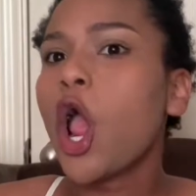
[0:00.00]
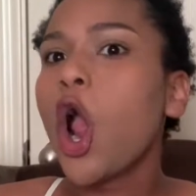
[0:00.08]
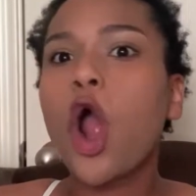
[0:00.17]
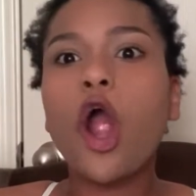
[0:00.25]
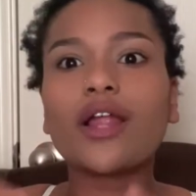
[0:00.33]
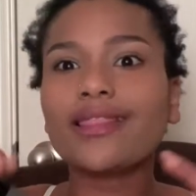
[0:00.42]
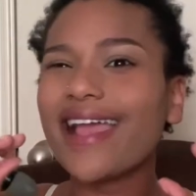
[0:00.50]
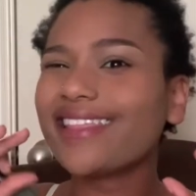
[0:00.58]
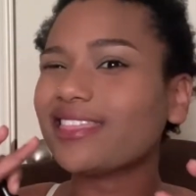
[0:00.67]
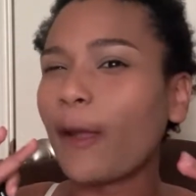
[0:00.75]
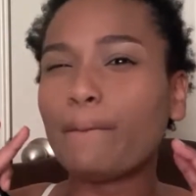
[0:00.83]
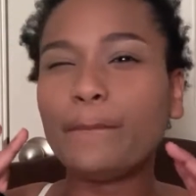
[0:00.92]
are like
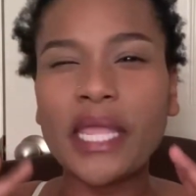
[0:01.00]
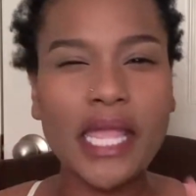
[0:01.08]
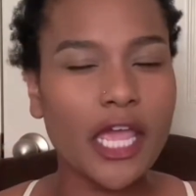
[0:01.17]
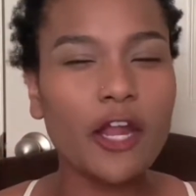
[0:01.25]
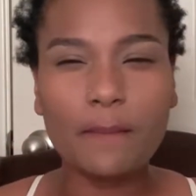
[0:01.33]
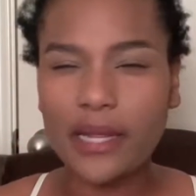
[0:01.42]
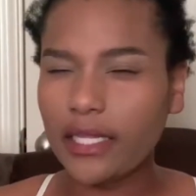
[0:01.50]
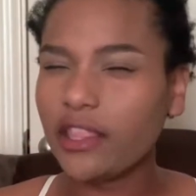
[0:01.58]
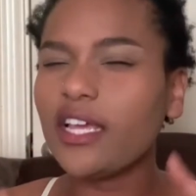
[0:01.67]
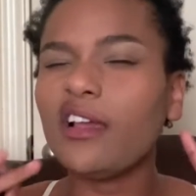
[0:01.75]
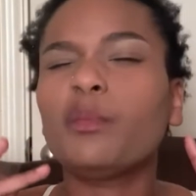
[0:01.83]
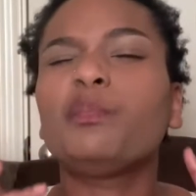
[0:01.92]
the
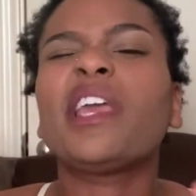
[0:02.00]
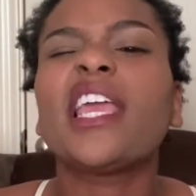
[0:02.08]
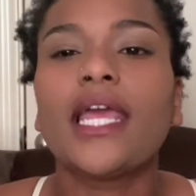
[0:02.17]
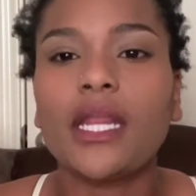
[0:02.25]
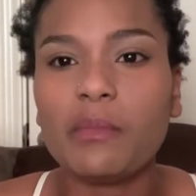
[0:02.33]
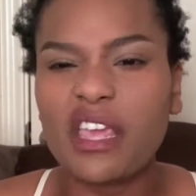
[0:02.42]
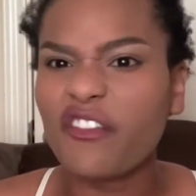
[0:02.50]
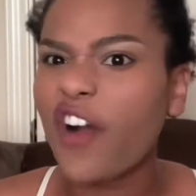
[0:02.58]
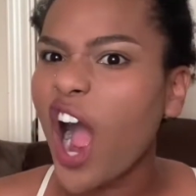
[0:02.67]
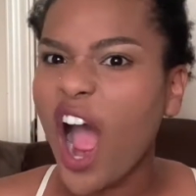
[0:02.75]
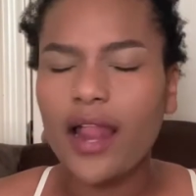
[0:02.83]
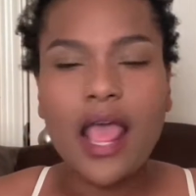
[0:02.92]
epitome of
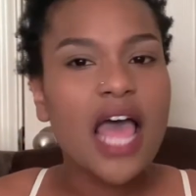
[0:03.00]
hot.